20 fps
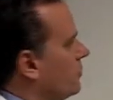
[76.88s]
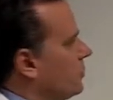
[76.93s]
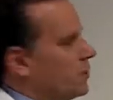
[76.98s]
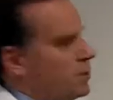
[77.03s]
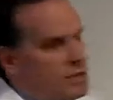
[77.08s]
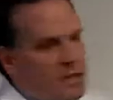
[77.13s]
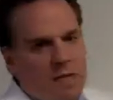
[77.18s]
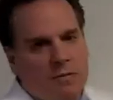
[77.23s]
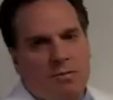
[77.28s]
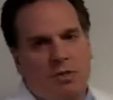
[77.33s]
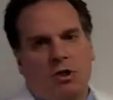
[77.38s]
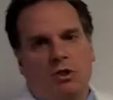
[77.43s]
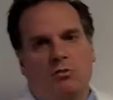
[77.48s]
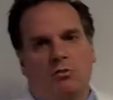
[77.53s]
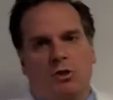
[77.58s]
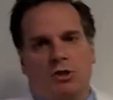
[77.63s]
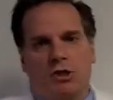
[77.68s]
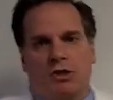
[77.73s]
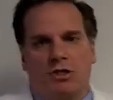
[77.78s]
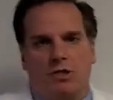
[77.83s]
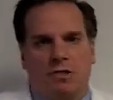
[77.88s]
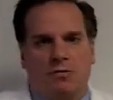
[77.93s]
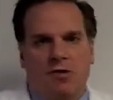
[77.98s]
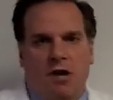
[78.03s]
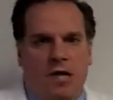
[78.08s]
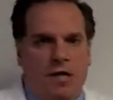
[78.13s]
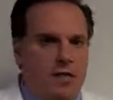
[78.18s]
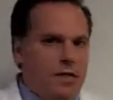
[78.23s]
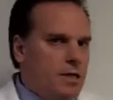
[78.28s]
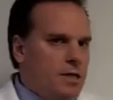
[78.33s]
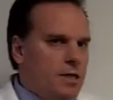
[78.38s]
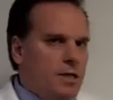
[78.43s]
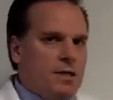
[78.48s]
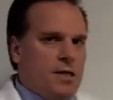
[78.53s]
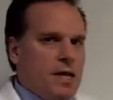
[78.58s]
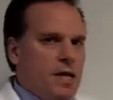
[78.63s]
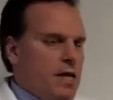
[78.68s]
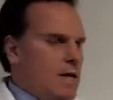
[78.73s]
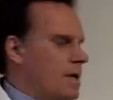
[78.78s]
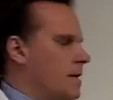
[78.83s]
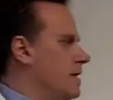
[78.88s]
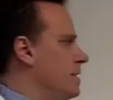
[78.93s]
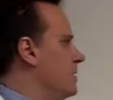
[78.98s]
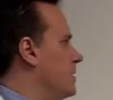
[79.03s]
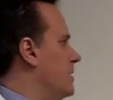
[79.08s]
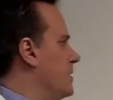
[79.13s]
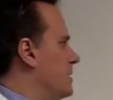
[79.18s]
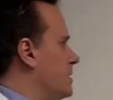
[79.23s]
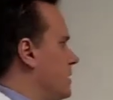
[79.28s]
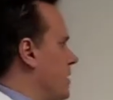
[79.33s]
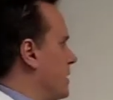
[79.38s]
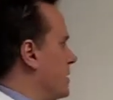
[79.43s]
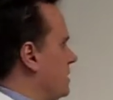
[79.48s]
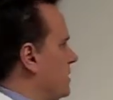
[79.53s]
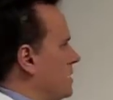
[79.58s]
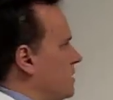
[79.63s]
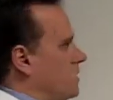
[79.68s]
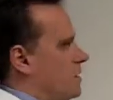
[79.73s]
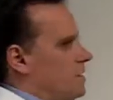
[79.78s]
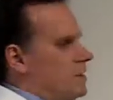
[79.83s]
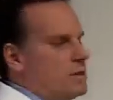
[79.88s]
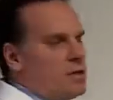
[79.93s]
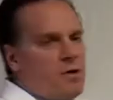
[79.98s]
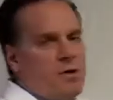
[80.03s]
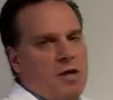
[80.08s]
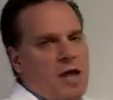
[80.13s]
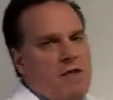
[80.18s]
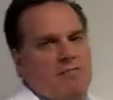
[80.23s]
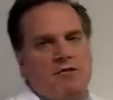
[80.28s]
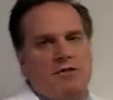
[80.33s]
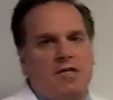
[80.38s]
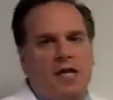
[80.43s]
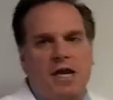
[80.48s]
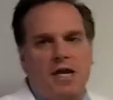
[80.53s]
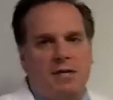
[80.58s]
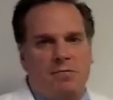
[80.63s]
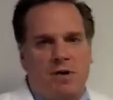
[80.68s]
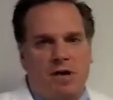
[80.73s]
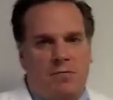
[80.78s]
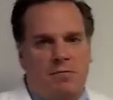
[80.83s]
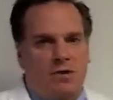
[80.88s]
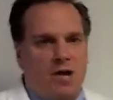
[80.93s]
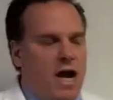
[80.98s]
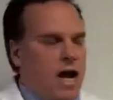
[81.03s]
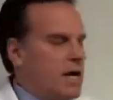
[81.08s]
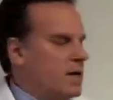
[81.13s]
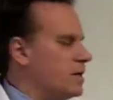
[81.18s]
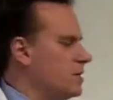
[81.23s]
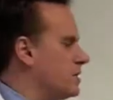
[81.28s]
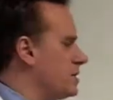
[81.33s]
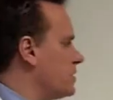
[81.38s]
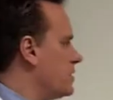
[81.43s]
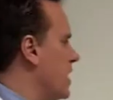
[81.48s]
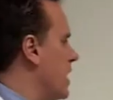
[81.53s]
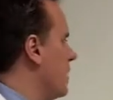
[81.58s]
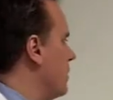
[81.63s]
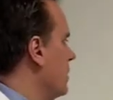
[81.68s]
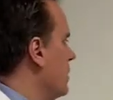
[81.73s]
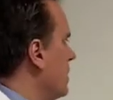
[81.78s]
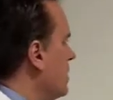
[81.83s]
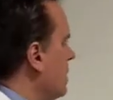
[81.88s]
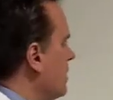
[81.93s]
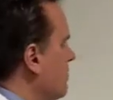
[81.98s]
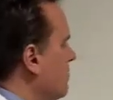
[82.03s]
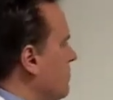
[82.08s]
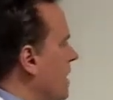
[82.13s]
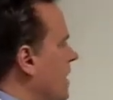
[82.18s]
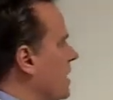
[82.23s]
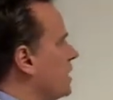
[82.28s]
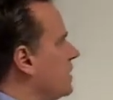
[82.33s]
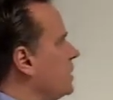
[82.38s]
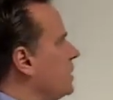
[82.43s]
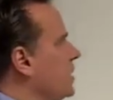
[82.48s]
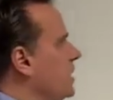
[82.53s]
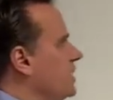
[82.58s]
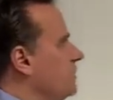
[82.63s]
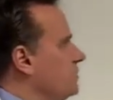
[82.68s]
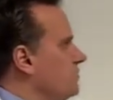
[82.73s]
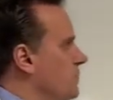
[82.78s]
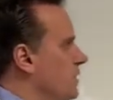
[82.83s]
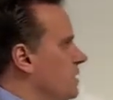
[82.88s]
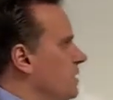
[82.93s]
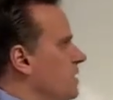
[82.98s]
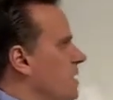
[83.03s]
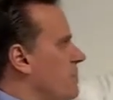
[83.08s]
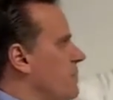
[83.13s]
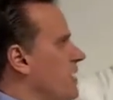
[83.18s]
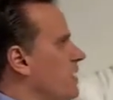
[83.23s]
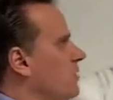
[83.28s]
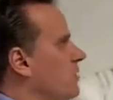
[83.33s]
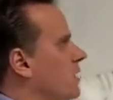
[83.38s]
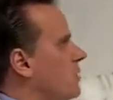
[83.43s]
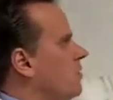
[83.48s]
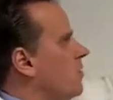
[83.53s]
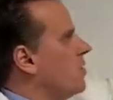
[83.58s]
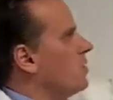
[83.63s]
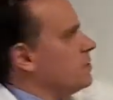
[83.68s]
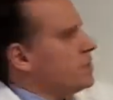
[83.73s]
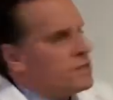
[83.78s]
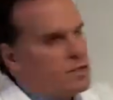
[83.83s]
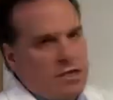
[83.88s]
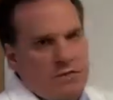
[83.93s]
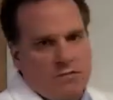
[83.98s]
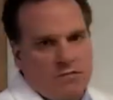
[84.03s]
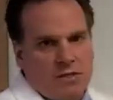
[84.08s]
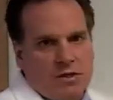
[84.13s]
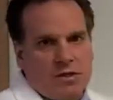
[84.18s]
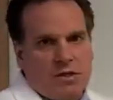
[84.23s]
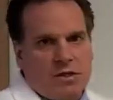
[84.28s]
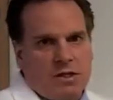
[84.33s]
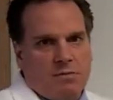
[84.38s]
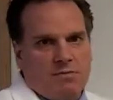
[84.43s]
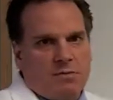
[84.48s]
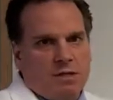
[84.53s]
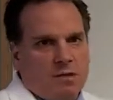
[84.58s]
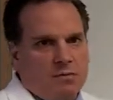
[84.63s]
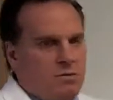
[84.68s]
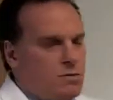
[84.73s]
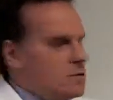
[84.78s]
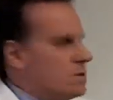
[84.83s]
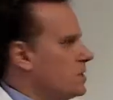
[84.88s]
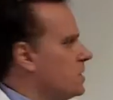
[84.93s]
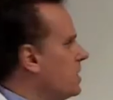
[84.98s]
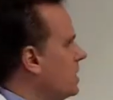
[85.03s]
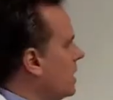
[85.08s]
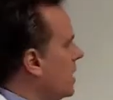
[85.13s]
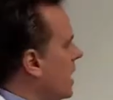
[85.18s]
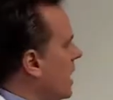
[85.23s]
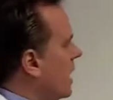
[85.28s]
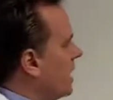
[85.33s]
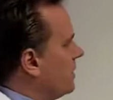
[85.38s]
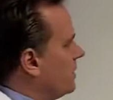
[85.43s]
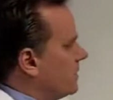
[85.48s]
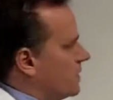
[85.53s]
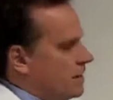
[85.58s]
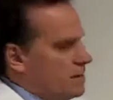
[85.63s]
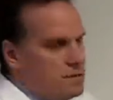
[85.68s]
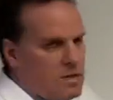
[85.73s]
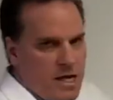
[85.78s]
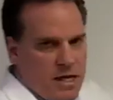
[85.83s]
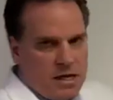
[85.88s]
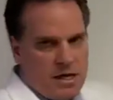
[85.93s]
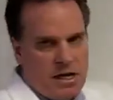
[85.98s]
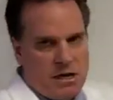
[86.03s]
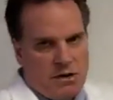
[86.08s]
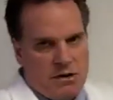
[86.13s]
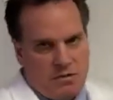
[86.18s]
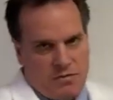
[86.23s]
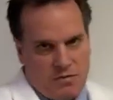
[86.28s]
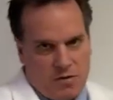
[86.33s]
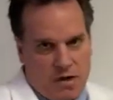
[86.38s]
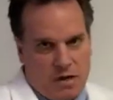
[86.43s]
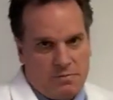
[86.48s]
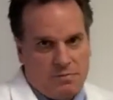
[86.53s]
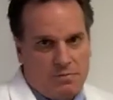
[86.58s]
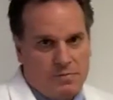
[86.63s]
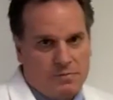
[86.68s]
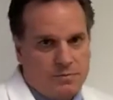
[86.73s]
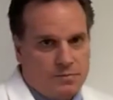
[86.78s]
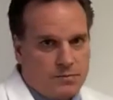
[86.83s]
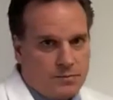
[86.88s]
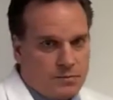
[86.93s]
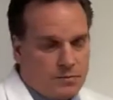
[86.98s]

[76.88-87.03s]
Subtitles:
Pretty typical person, right? I see these every day in my practice. Now, medically, they may look at all these different symptoms and take care of them